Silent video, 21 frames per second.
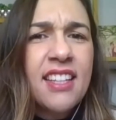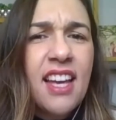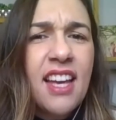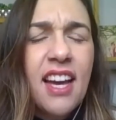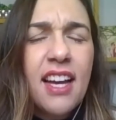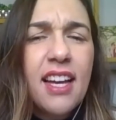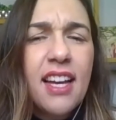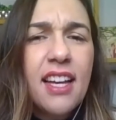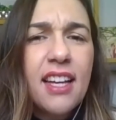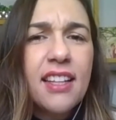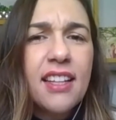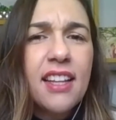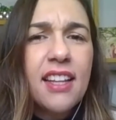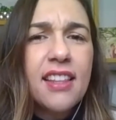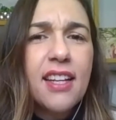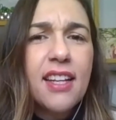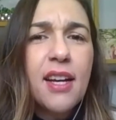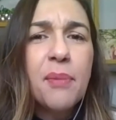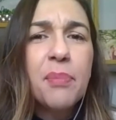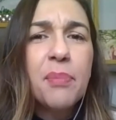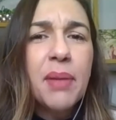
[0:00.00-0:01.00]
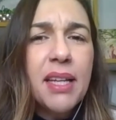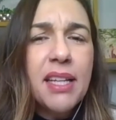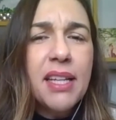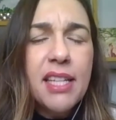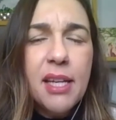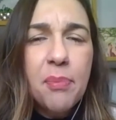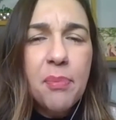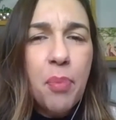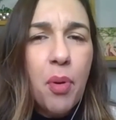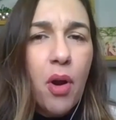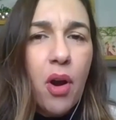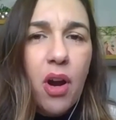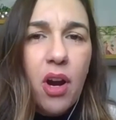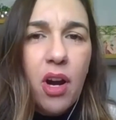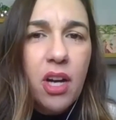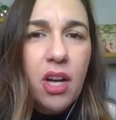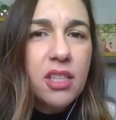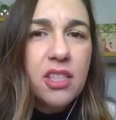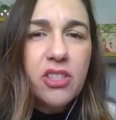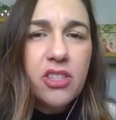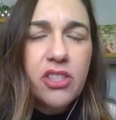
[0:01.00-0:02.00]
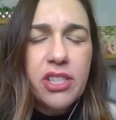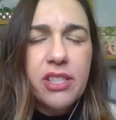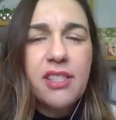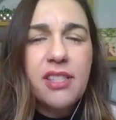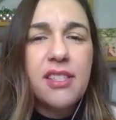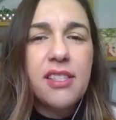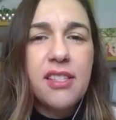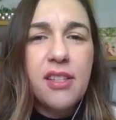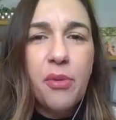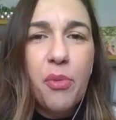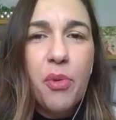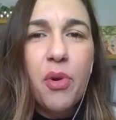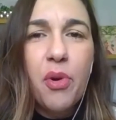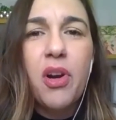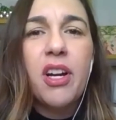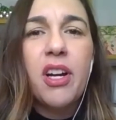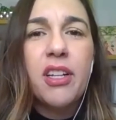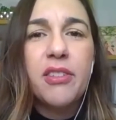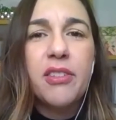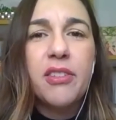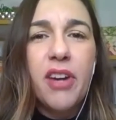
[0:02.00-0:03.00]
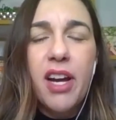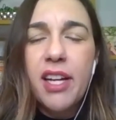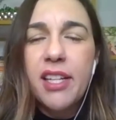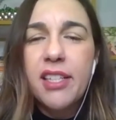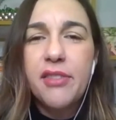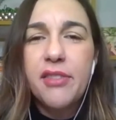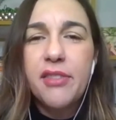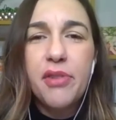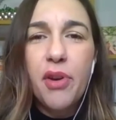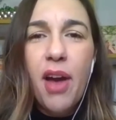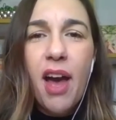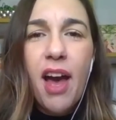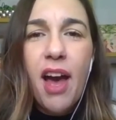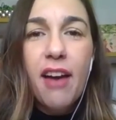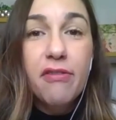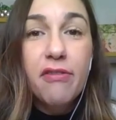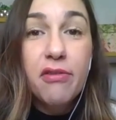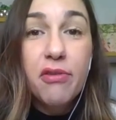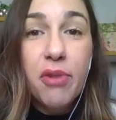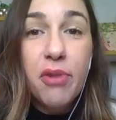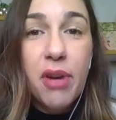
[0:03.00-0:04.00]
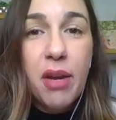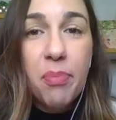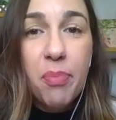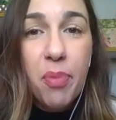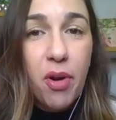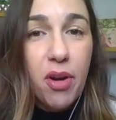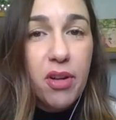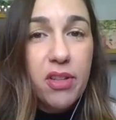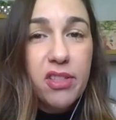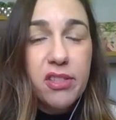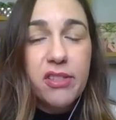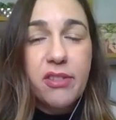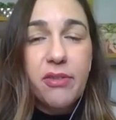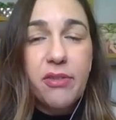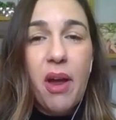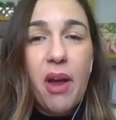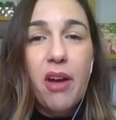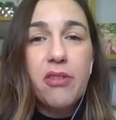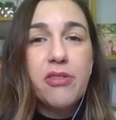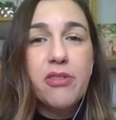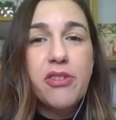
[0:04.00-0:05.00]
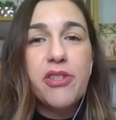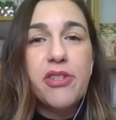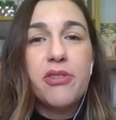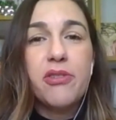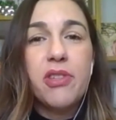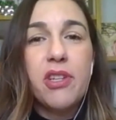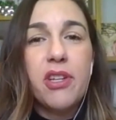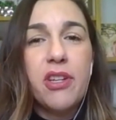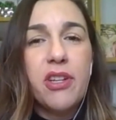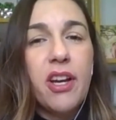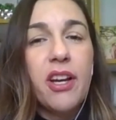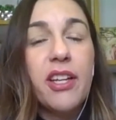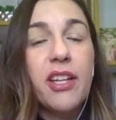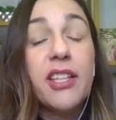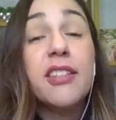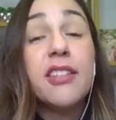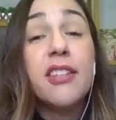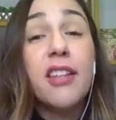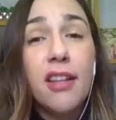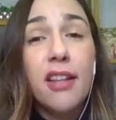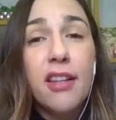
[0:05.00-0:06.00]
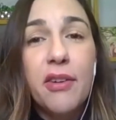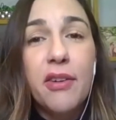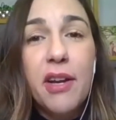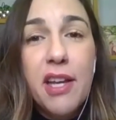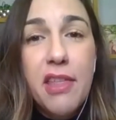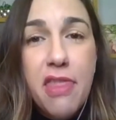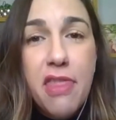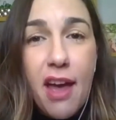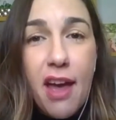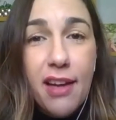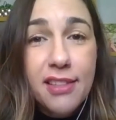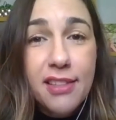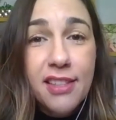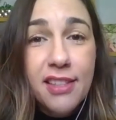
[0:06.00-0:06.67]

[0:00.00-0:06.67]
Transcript: yeah, and the complaining part, it just doesn't work, right? If you have great partners around you, they're not going to tolerate that.